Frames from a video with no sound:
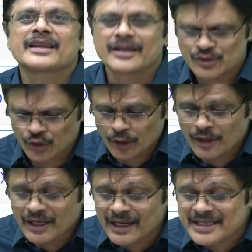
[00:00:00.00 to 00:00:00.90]
So
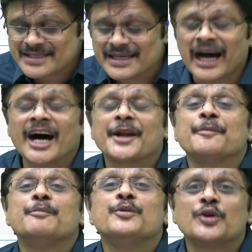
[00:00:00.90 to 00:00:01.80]
lists are
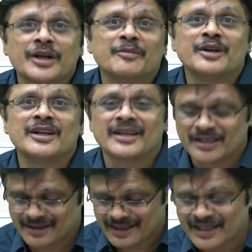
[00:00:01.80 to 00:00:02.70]
mutable,
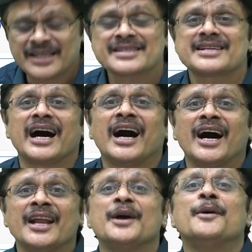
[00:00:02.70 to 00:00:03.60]
lists
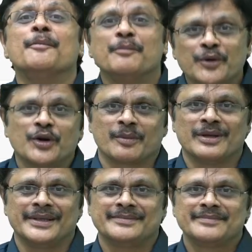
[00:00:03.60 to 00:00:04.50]
are
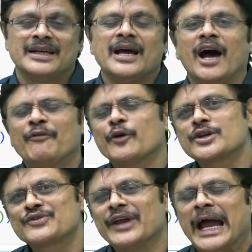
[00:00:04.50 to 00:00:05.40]
mutable. Of
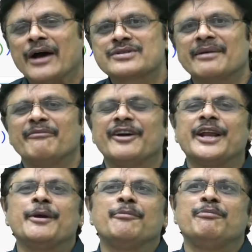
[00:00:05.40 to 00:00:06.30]
course, we have some
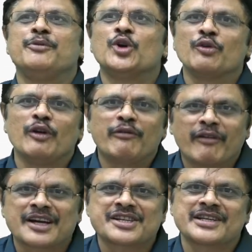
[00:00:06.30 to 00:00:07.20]
very beautiful
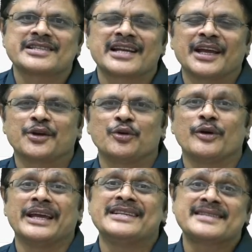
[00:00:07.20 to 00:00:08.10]
functions like
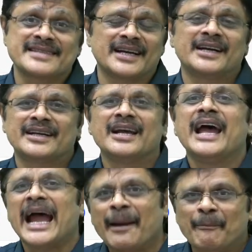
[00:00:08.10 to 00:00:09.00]
insert,
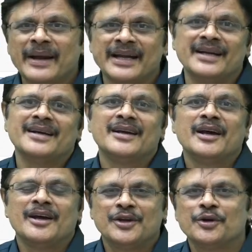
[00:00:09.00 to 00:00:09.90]
append,
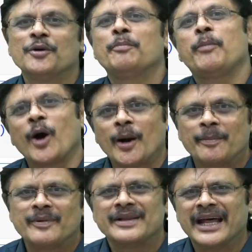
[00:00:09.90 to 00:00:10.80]
pop.
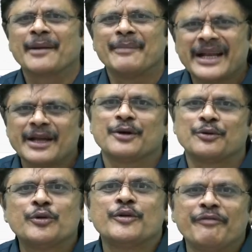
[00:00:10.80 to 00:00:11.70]
There are many
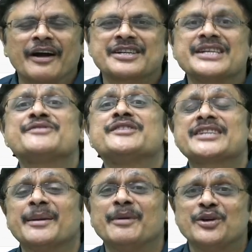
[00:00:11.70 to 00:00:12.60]
good functions which
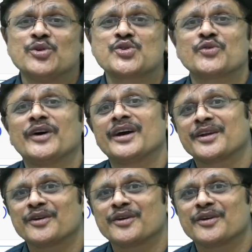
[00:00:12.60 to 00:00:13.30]
can be used for